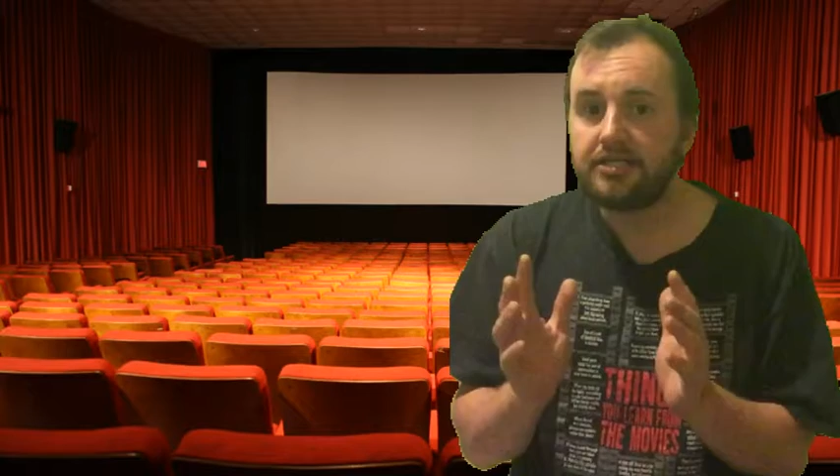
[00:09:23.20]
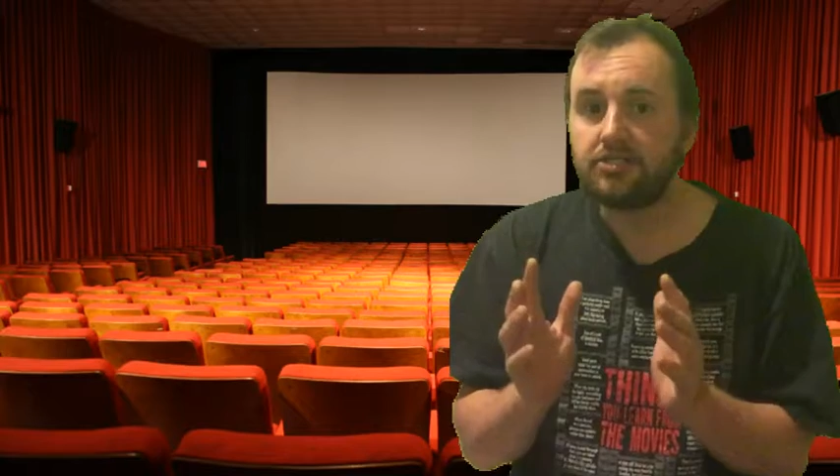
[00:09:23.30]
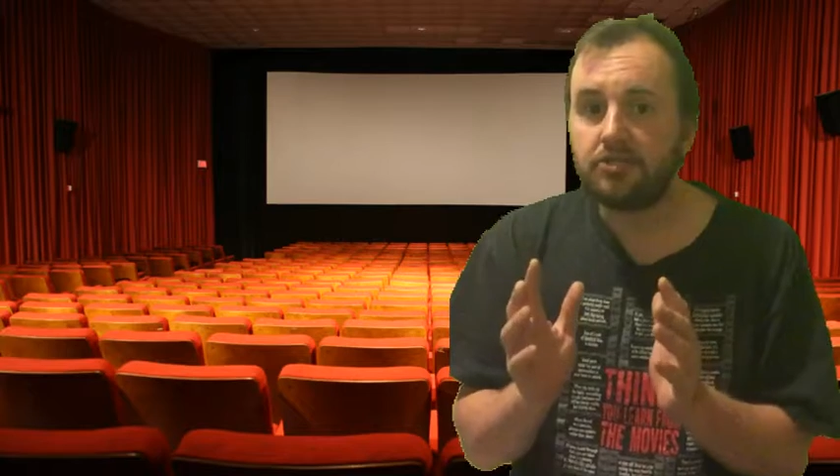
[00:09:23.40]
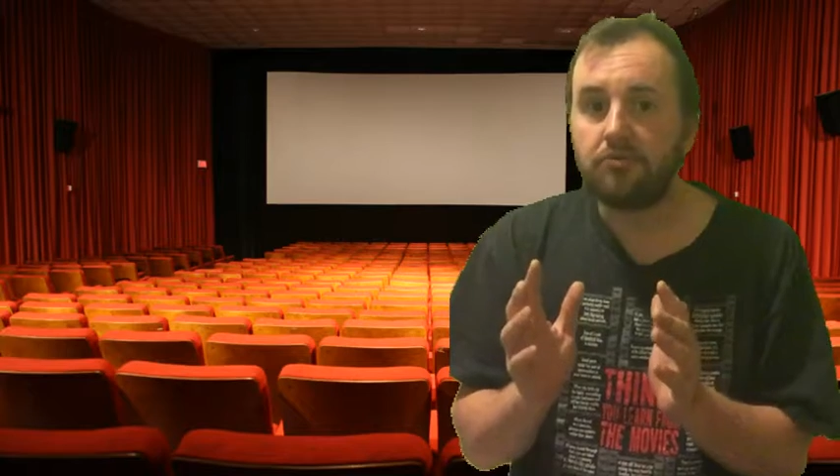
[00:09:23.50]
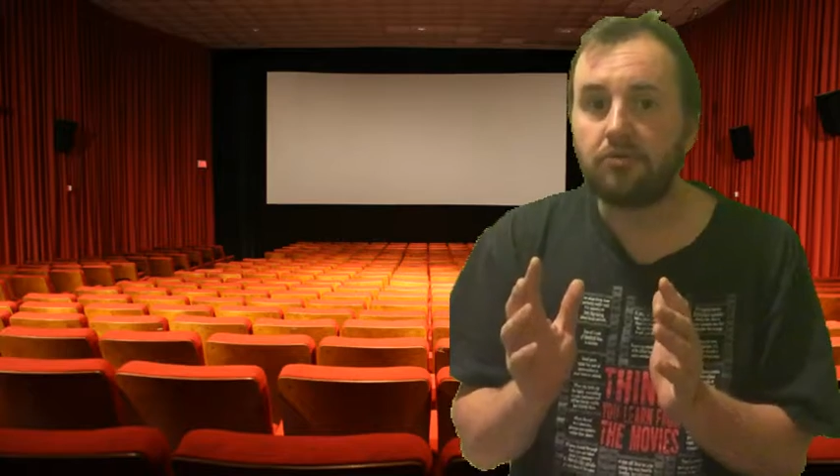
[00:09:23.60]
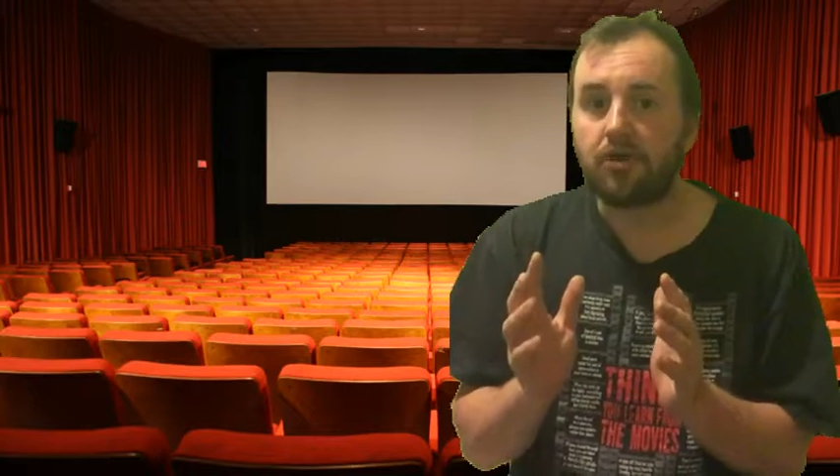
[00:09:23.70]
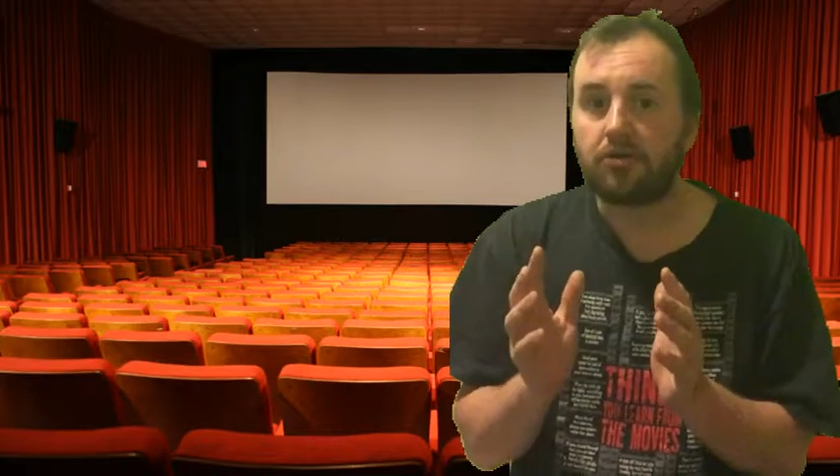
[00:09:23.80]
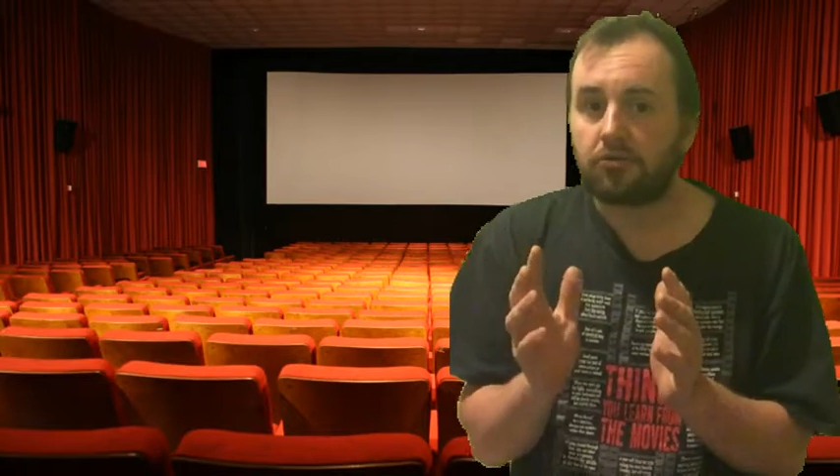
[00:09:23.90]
can do a